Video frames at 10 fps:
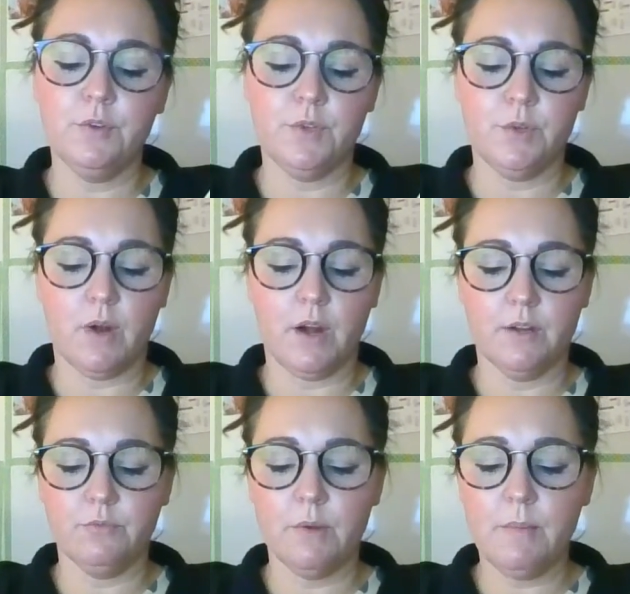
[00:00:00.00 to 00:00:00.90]
who you are
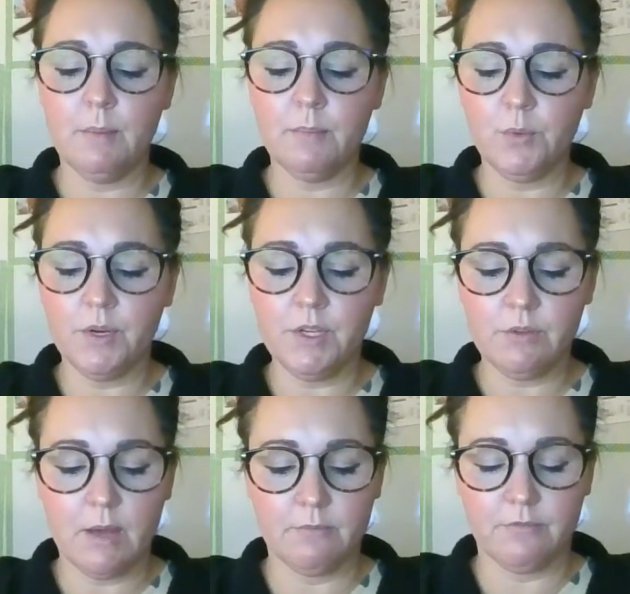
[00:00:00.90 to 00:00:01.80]
and remember where you
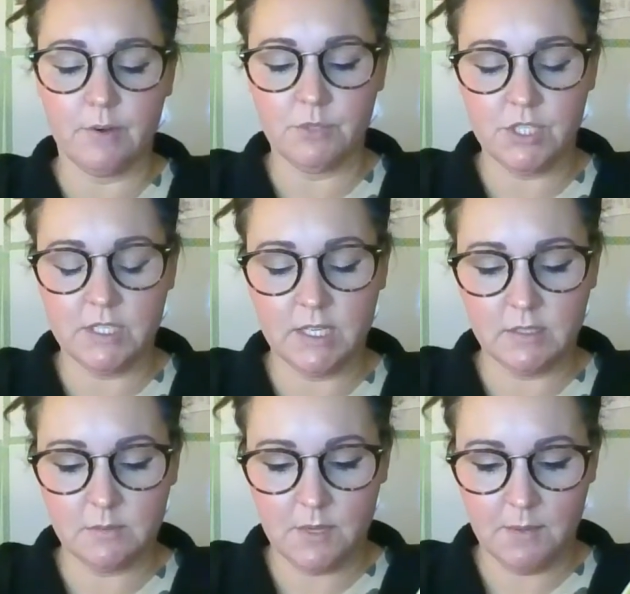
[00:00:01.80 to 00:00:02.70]
come from, she
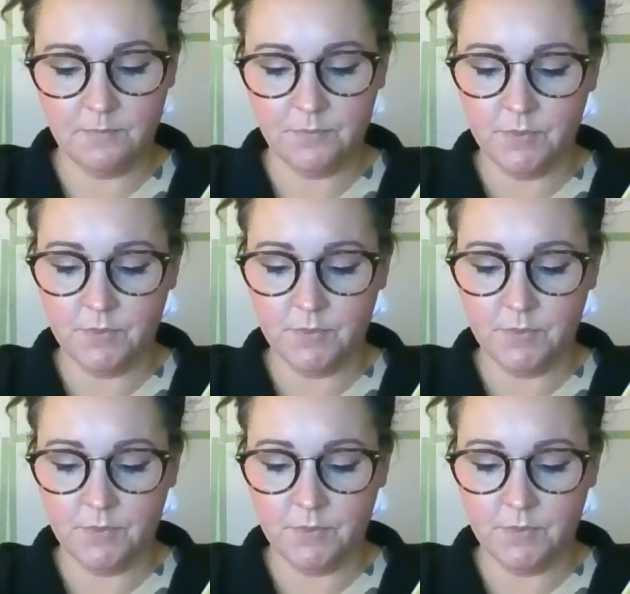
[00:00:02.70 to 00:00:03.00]
tells me.